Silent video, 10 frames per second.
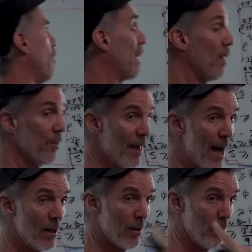because
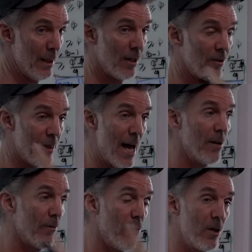
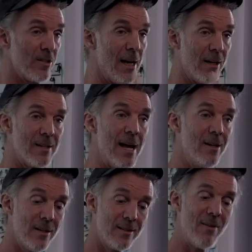that vortex
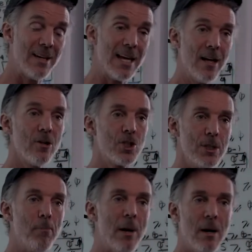is having
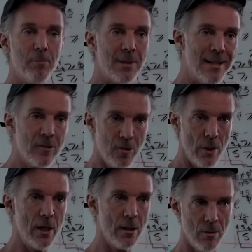energy pumped
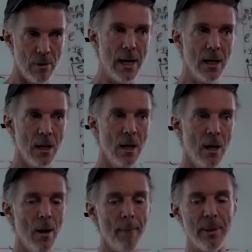into it, right?
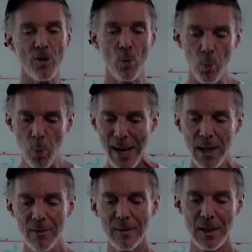But the
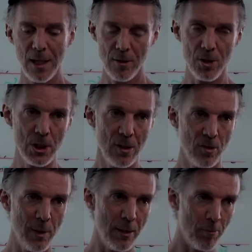way that the energy
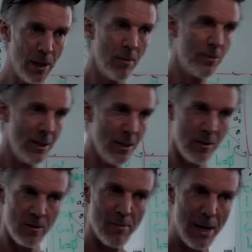is being pumped
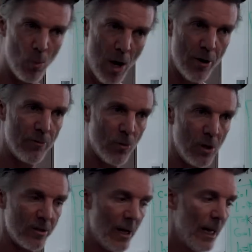into my water
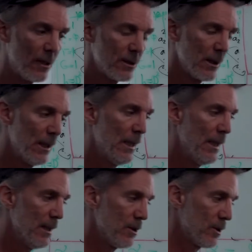vortex
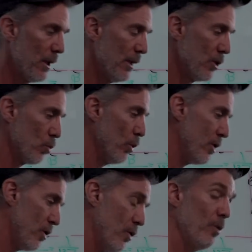is
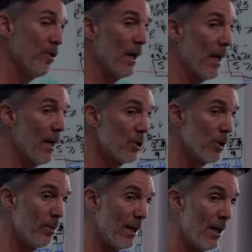reducing
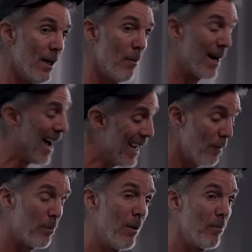entropy. But I
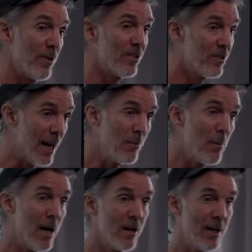could pump the same
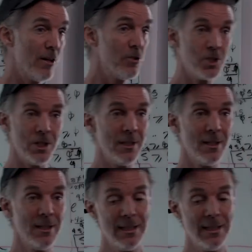amount of energy